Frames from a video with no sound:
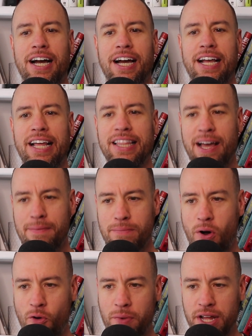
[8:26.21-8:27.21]
In that
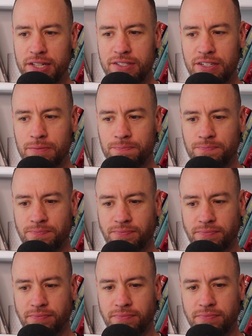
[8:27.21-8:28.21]
moment,
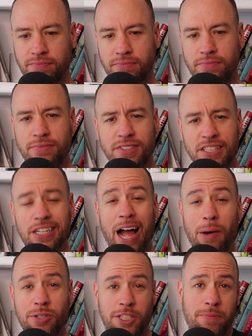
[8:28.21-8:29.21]

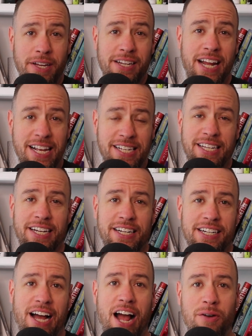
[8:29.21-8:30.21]
I was a bit naked.
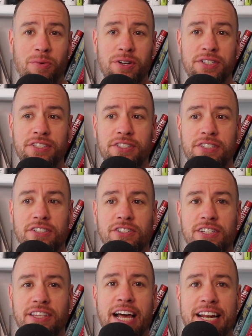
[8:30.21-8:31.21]
I was
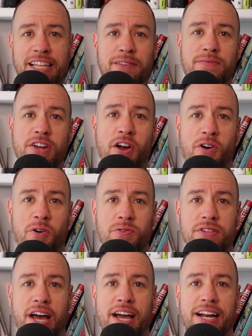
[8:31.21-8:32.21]
letting them know
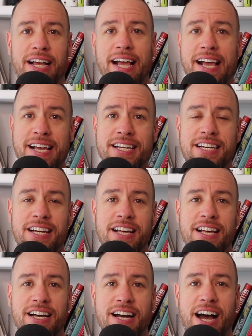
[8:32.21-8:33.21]
that, hey,
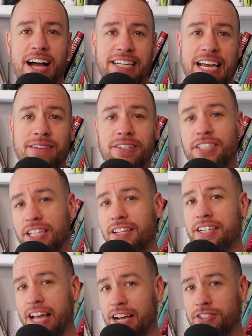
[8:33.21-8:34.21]
I gave a
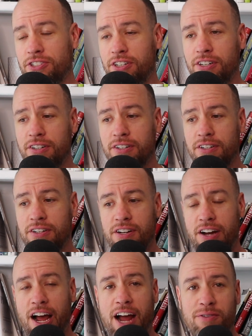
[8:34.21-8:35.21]
silly answer.
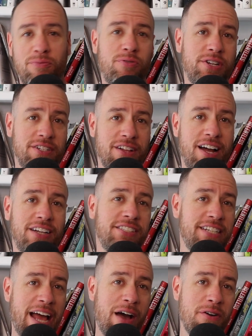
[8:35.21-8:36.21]
I realize
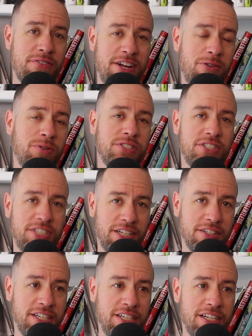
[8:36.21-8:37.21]
now that it was
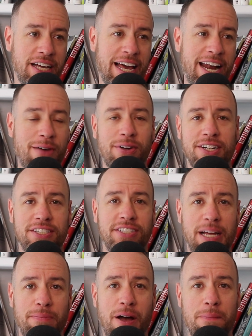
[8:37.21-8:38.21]
silly, and I'm going to
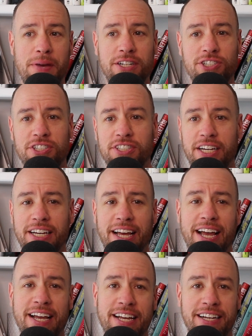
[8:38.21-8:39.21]
step up and just say,
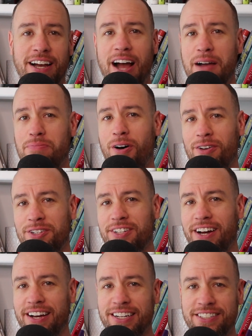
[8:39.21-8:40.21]
hey, I
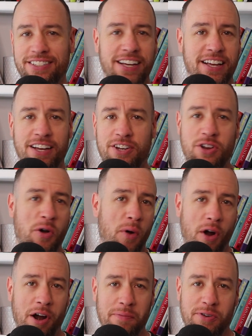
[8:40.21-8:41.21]
apologize. No
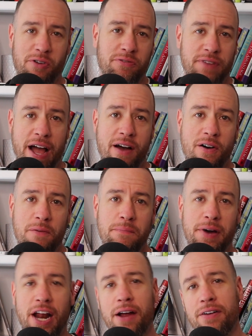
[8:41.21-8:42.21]
harm, no foul,
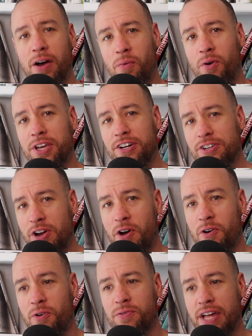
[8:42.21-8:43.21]
but I want you to
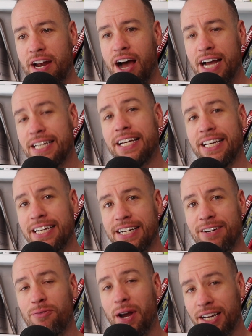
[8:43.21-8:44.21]
know that I did
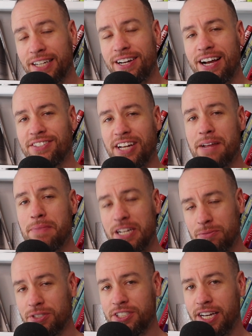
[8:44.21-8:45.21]
recognize that I made
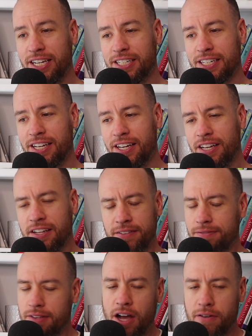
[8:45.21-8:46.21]
a mistake.
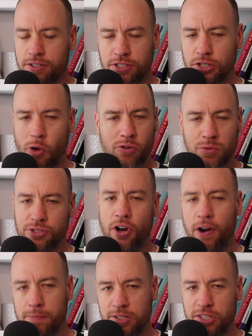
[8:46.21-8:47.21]
Obviously, no one was
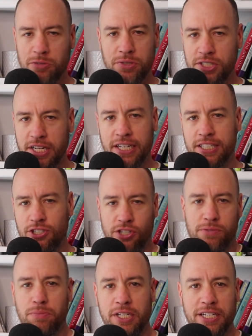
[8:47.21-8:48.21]
harmed in the mistake,
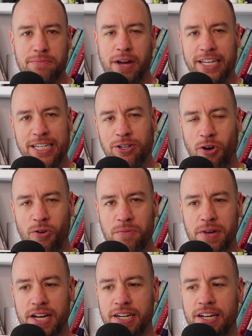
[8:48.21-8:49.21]
just me and my ego a
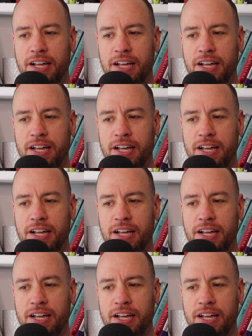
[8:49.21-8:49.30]
bit,